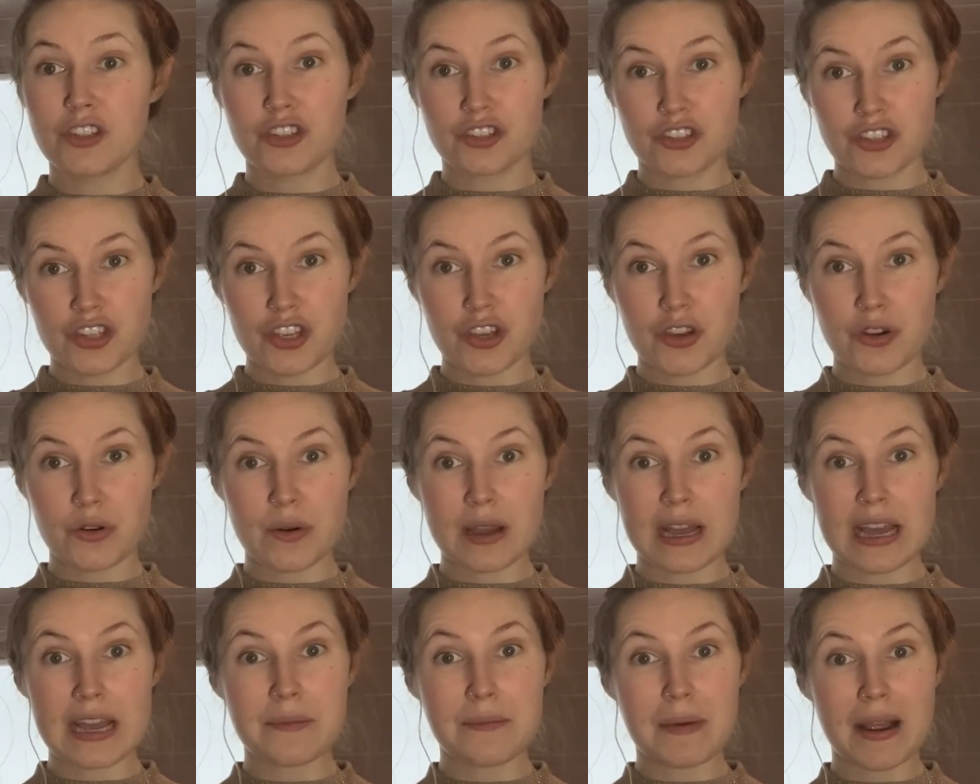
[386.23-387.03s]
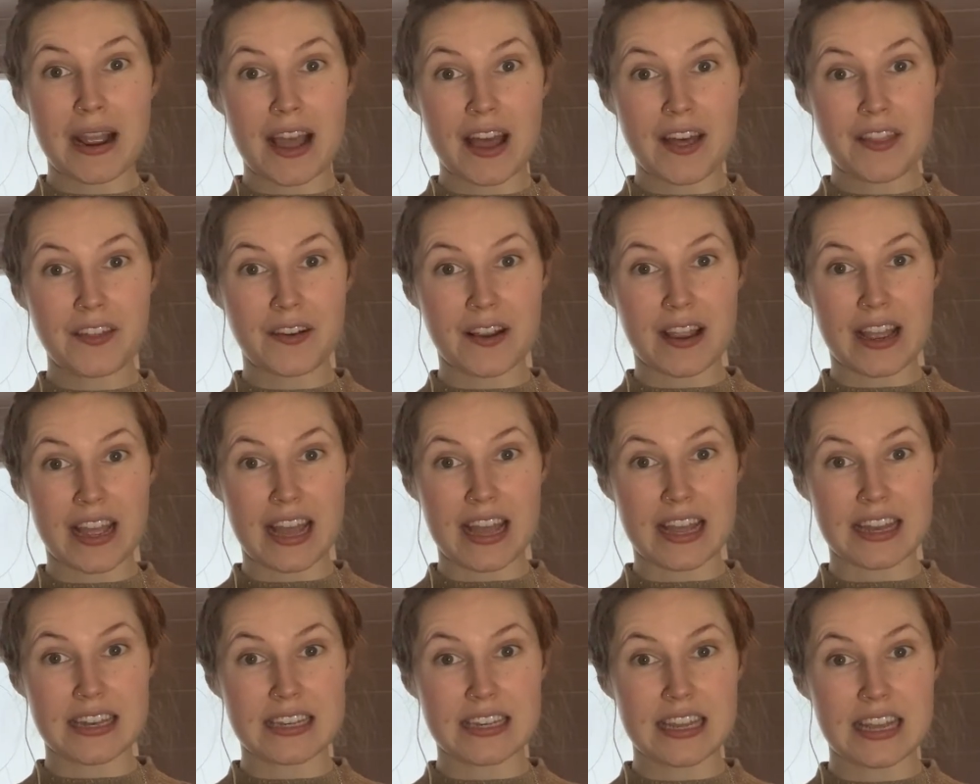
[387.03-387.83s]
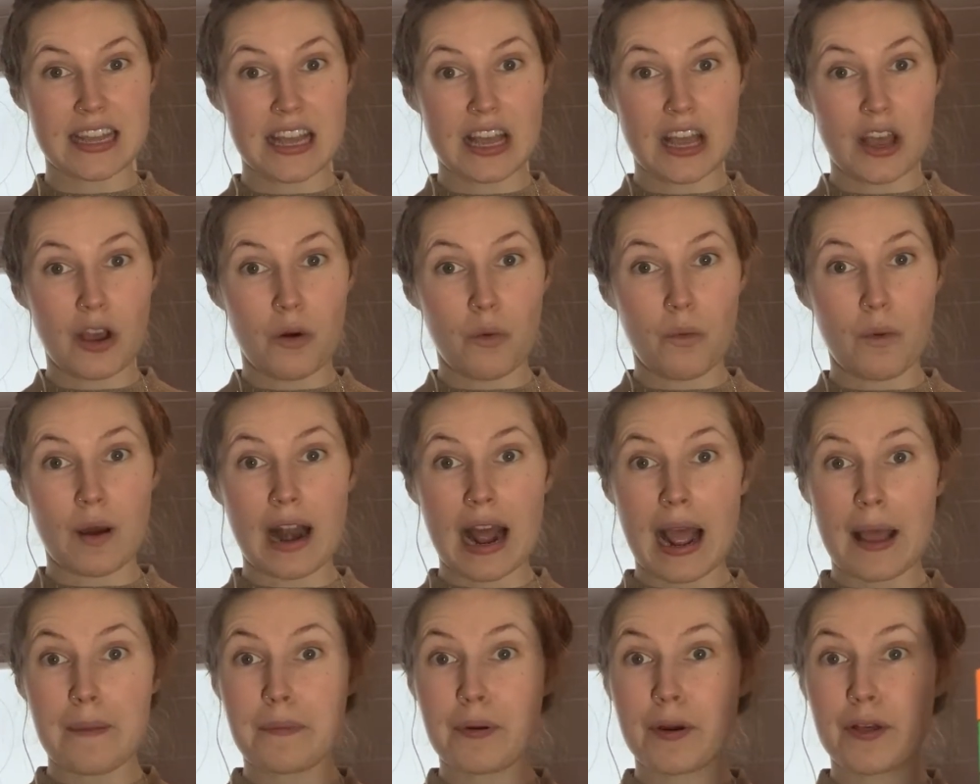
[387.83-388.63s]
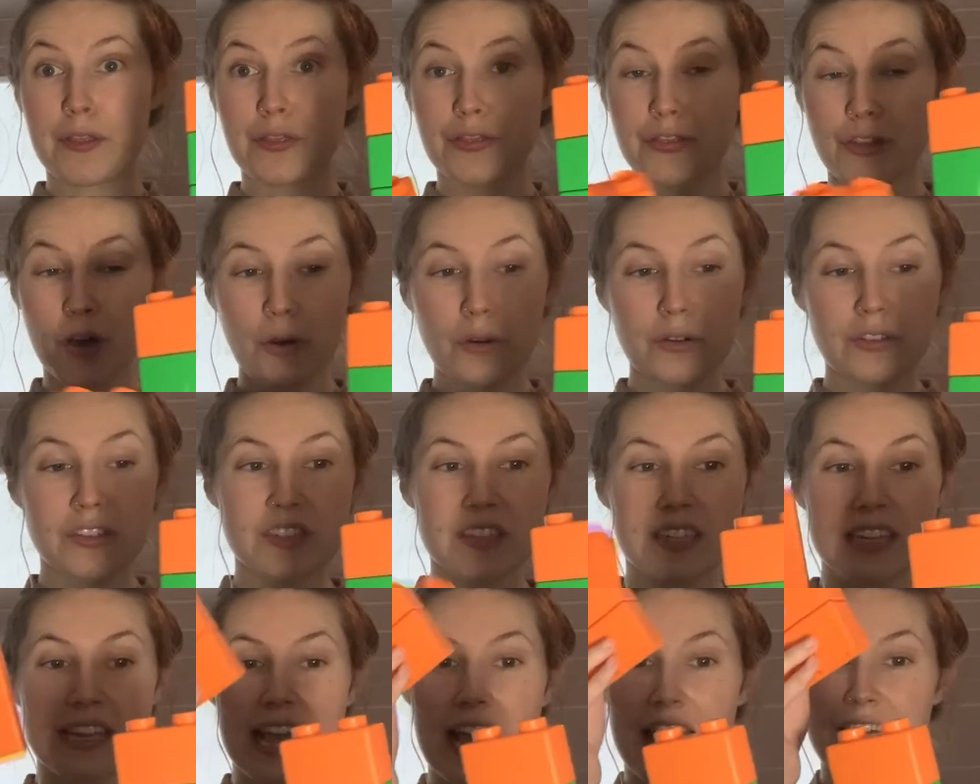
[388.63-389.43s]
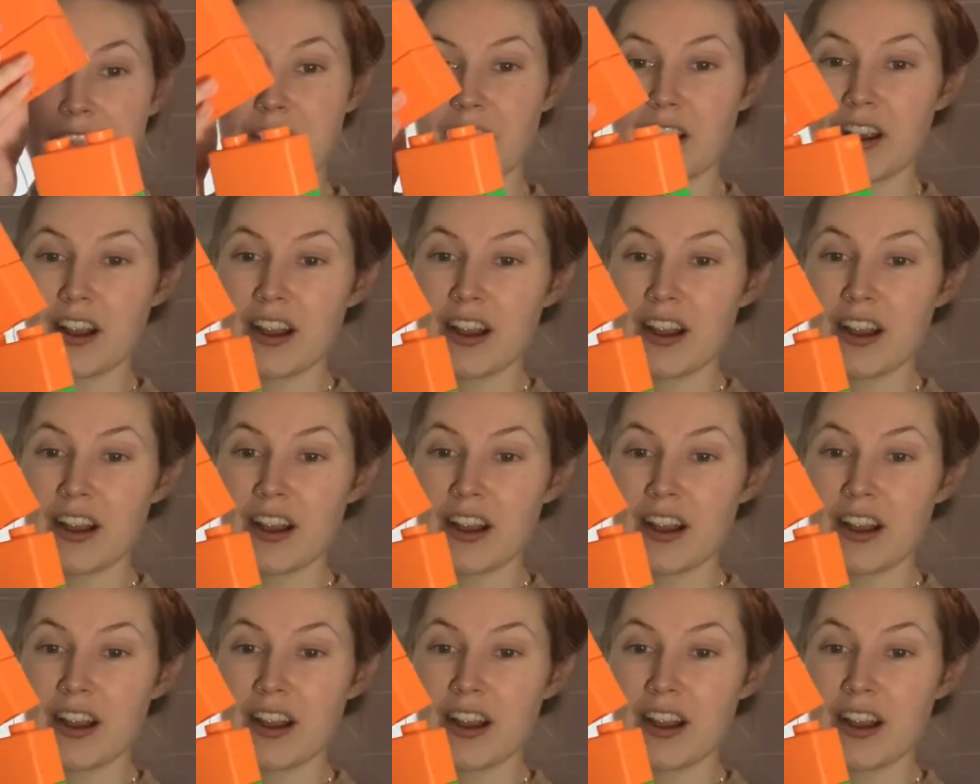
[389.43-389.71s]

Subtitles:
2 in my other hand. When I put those together,